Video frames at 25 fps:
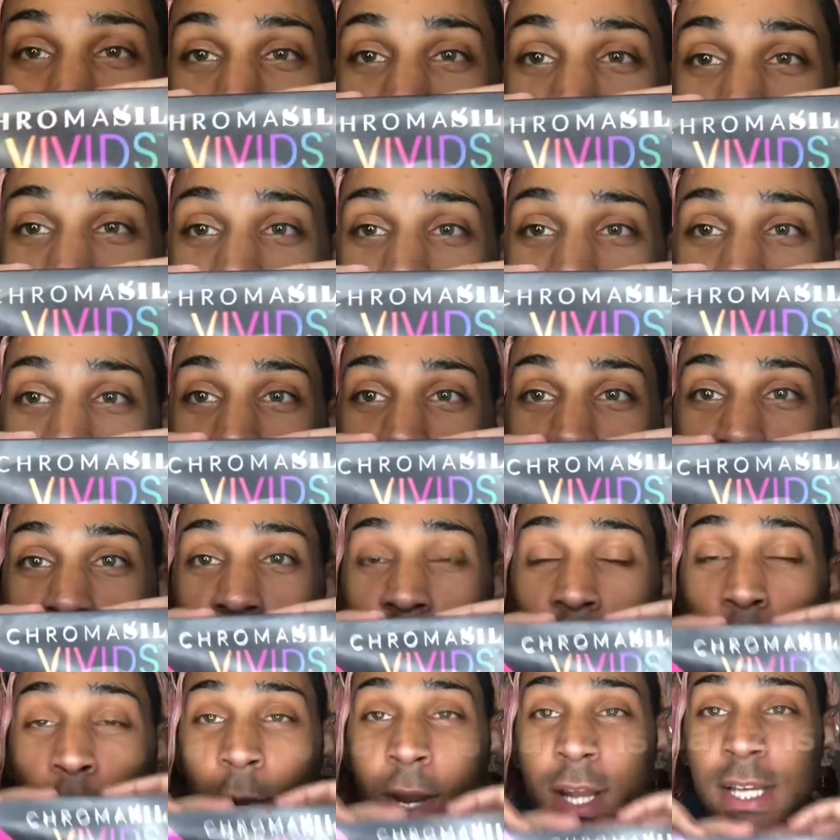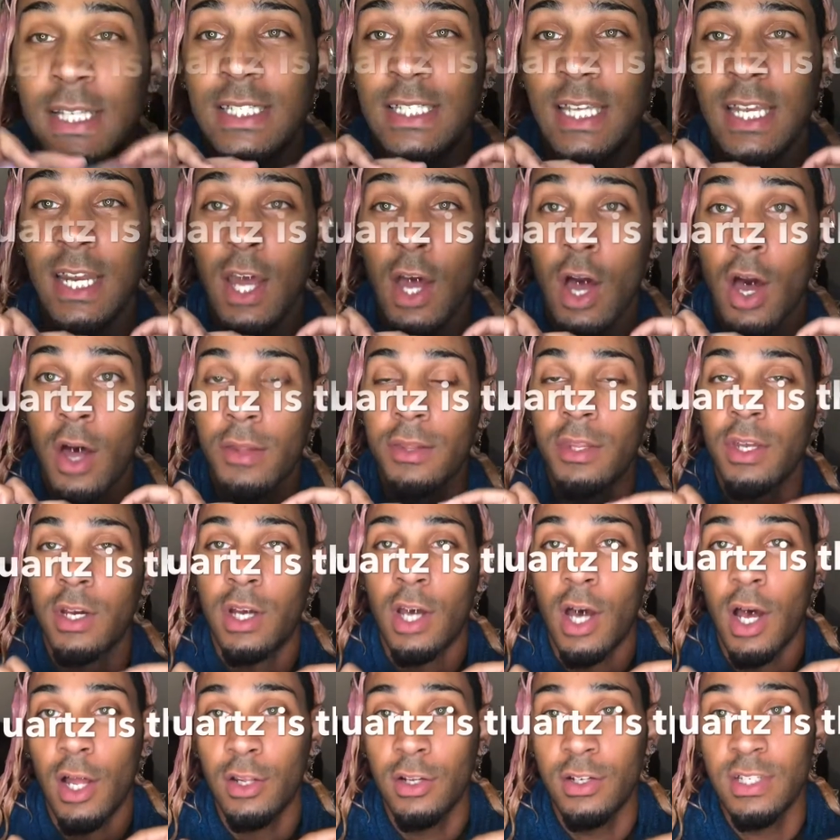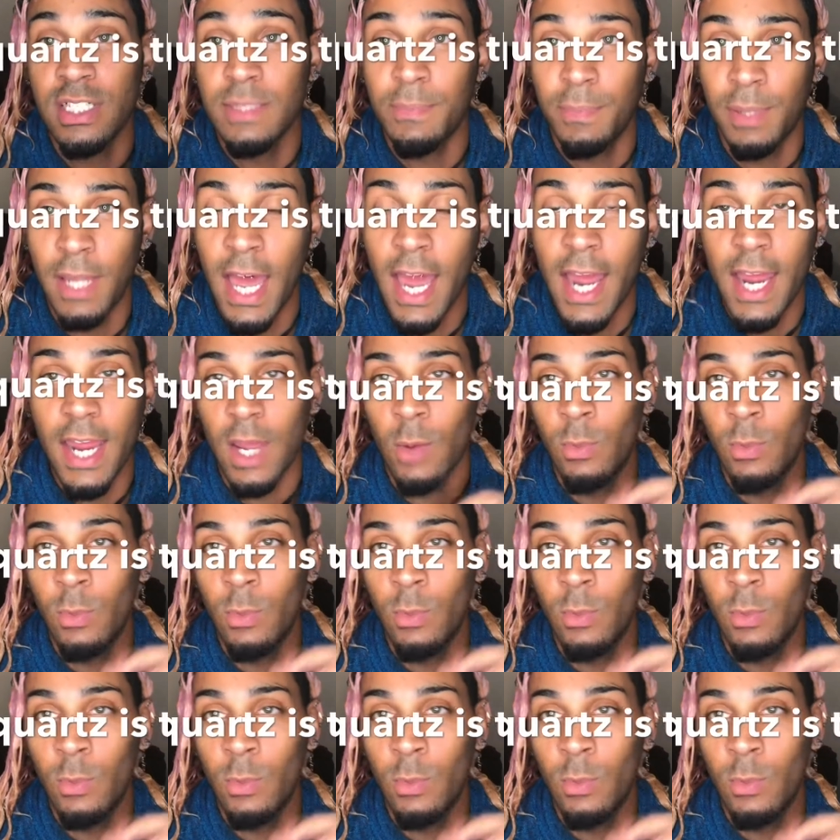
This color, when I seen it on the color splat,